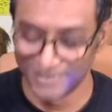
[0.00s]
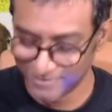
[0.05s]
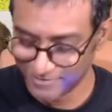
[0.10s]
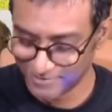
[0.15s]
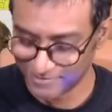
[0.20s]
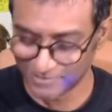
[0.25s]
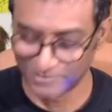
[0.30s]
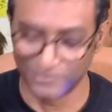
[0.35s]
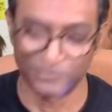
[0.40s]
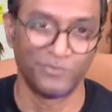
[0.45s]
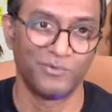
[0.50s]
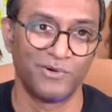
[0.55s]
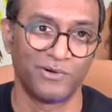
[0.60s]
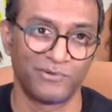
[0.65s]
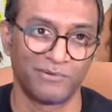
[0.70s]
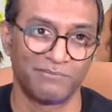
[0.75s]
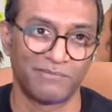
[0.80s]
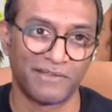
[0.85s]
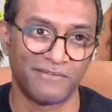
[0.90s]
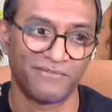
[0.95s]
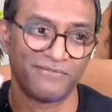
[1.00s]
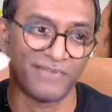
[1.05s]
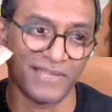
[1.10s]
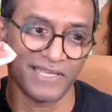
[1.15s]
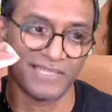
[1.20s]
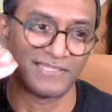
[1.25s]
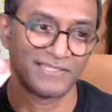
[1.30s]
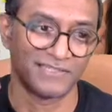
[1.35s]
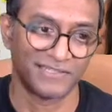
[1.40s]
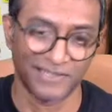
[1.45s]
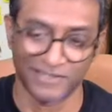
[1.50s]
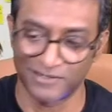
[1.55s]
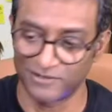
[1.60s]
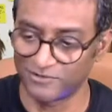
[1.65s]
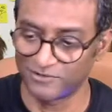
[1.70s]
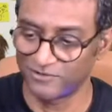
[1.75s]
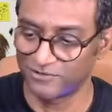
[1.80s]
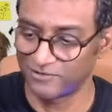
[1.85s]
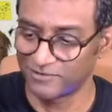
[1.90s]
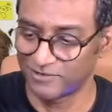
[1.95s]
doesn't work with my face. It's kind
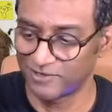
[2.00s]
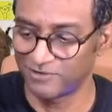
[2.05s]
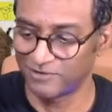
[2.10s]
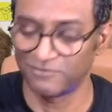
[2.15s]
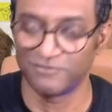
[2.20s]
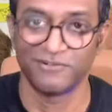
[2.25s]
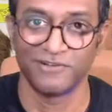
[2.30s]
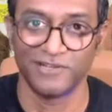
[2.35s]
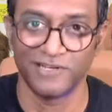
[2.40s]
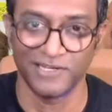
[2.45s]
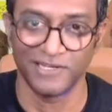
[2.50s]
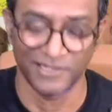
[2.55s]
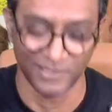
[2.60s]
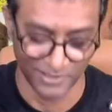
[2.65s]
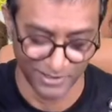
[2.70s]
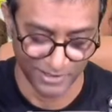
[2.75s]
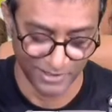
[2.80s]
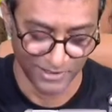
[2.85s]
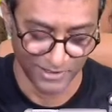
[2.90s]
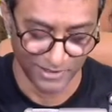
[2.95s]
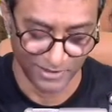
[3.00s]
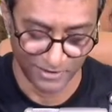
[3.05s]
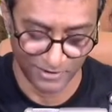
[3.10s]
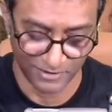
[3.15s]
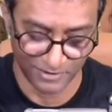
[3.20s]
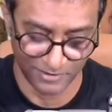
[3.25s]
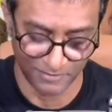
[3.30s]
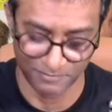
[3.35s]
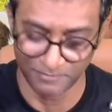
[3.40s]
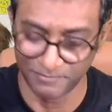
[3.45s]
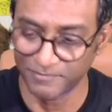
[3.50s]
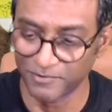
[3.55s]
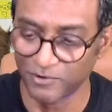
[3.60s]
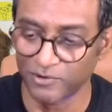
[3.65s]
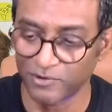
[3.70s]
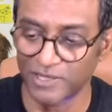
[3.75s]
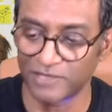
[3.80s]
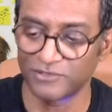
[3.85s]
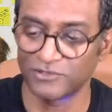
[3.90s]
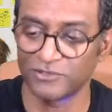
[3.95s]
of oily.
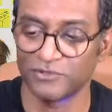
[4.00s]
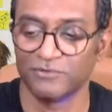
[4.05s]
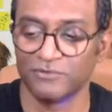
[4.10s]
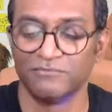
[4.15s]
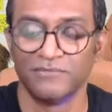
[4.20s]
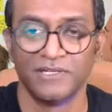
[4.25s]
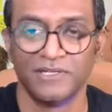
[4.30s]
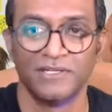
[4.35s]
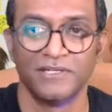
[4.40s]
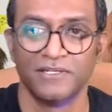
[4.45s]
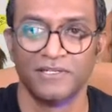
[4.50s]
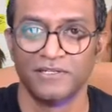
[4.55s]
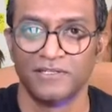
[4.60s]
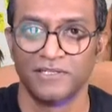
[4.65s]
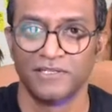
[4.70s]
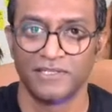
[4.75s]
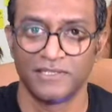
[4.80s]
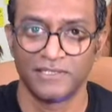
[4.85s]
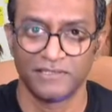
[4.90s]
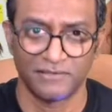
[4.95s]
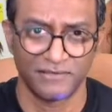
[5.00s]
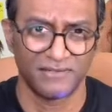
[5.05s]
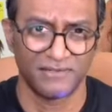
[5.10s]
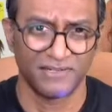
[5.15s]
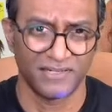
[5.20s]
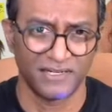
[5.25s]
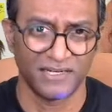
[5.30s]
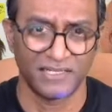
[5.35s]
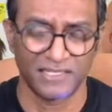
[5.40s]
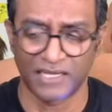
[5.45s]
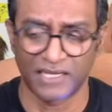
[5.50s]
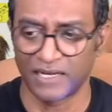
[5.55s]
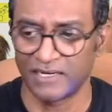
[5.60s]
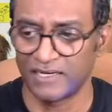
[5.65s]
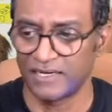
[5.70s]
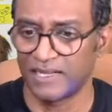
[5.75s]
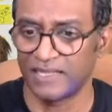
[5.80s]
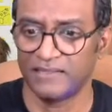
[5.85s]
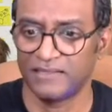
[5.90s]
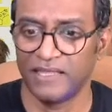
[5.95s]
Okay, so it's kind
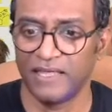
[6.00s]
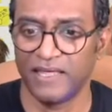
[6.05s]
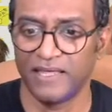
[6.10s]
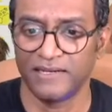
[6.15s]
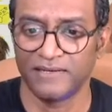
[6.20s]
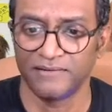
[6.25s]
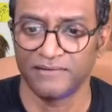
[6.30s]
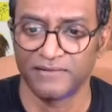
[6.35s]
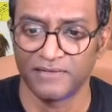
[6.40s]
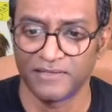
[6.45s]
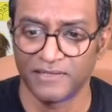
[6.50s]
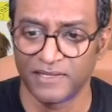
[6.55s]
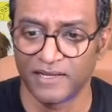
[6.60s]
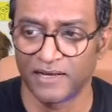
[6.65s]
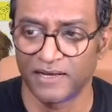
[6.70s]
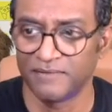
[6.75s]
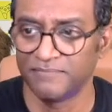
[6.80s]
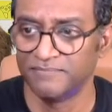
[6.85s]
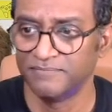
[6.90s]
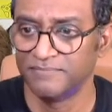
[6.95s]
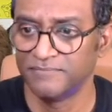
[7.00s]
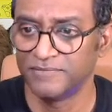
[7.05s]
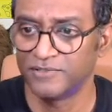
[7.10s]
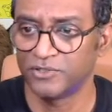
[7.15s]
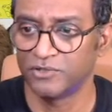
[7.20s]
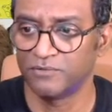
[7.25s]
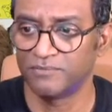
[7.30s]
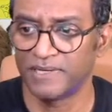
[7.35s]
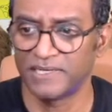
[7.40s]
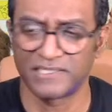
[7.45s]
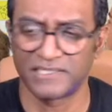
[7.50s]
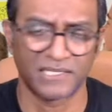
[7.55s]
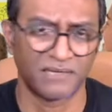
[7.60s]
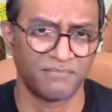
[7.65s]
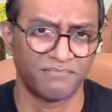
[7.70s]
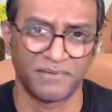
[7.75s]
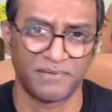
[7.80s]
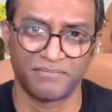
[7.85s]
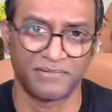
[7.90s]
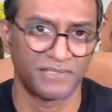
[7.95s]
of like that. Yeah. So, but some
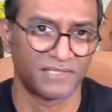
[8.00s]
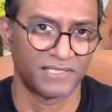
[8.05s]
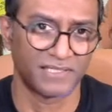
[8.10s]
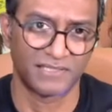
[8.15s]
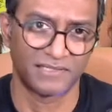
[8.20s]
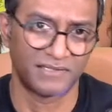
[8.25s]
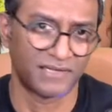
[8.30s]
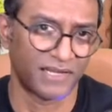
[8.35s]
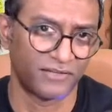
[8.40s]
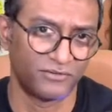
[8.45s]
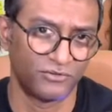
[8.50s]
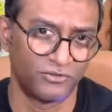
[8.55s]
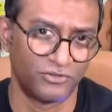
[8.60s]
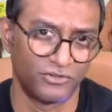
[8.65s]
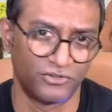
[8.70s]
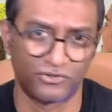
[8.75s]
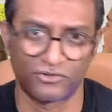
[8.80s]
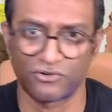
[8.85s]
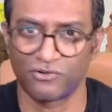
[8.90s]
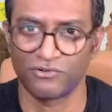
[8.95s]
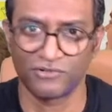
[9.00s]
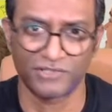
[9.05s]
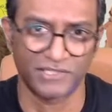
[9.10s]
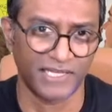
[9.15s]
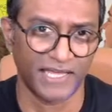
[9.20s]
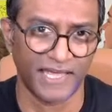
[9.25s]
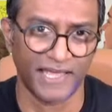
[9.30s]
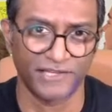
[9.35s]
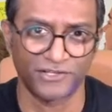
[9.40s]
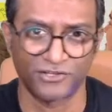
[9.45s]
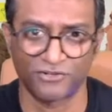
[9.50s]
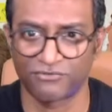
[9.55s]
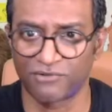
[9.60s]
people just like draw, sketch,